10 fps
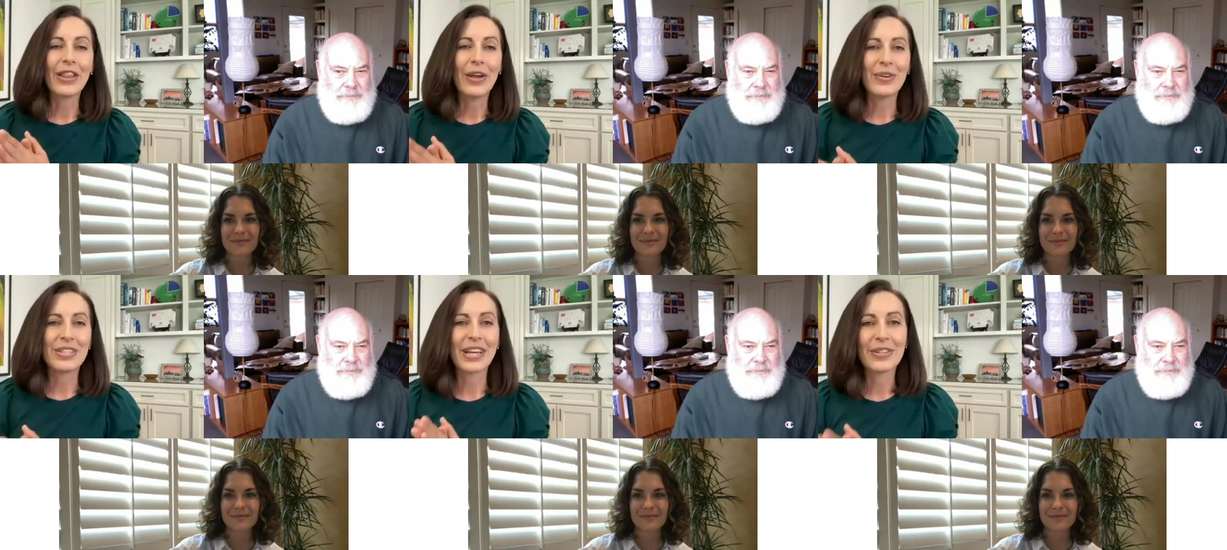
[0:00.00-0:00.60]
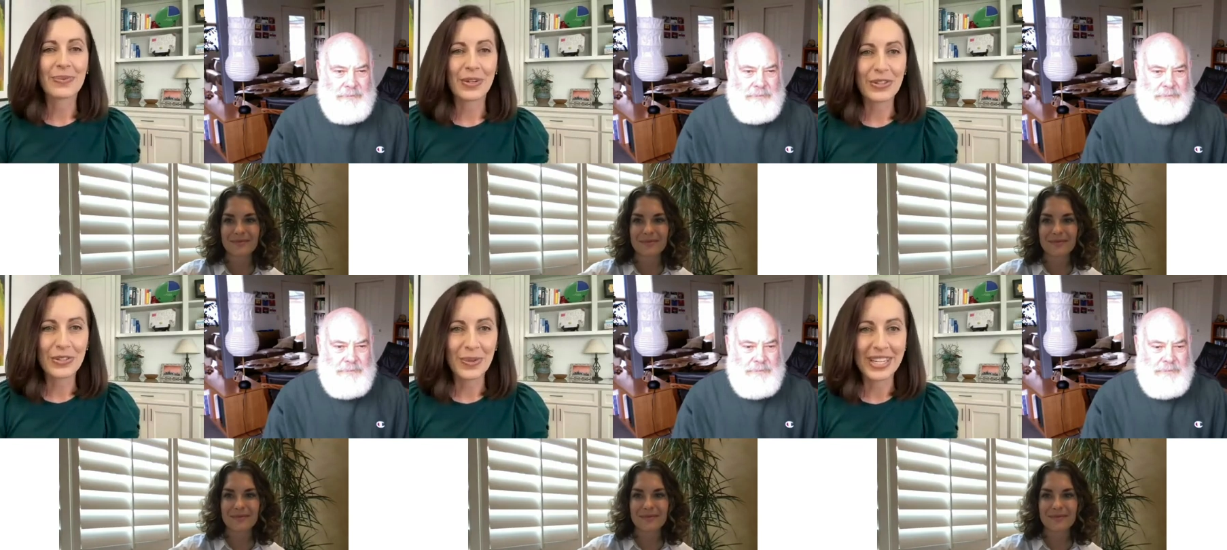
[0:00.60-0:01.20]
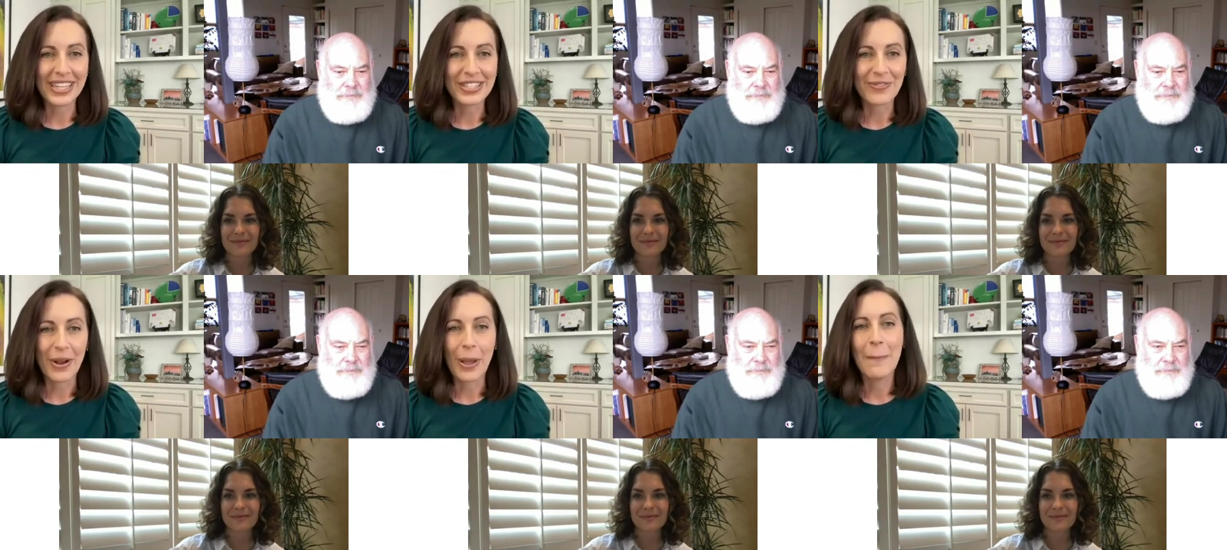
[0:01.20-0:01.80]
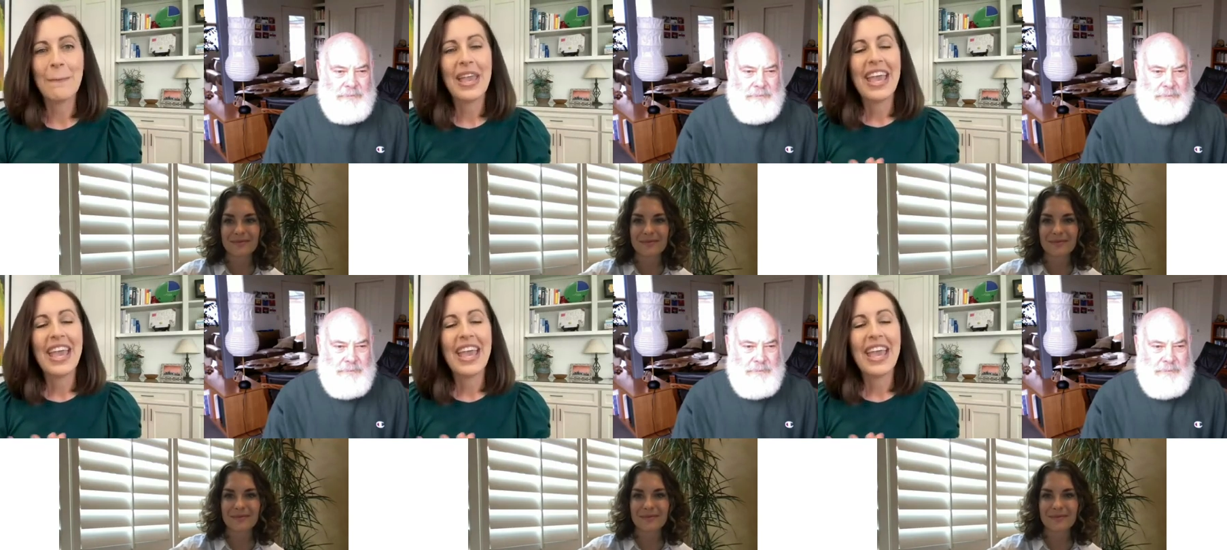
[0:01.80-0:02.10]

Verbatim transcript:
Speaker 1: hello, tell us where you're joining us from.